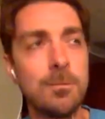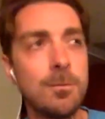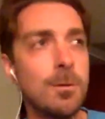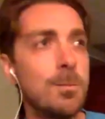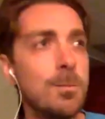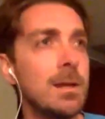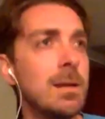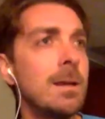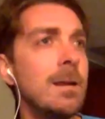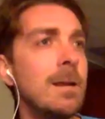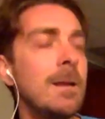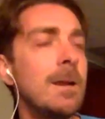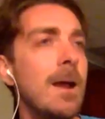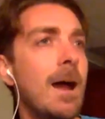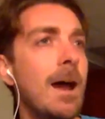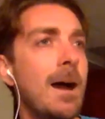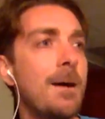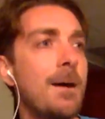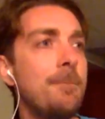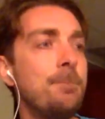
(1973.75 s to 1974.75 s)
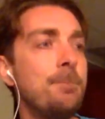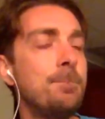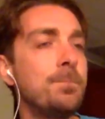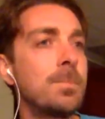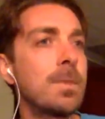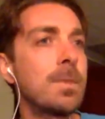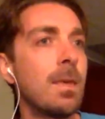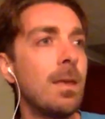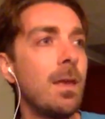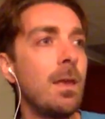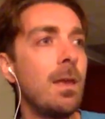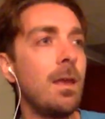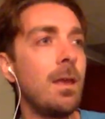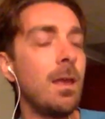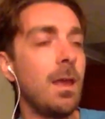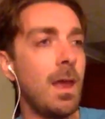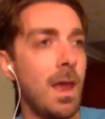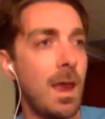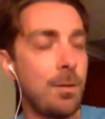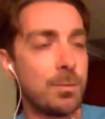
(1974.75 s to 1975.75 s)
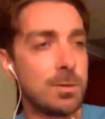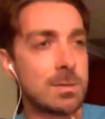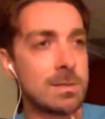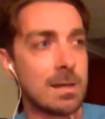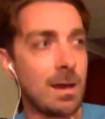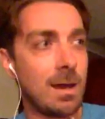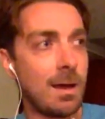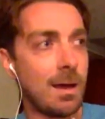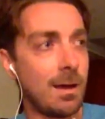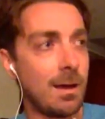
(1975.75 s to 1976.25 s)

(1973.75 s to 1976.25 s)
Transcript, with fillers: Ramit. Yeah. It was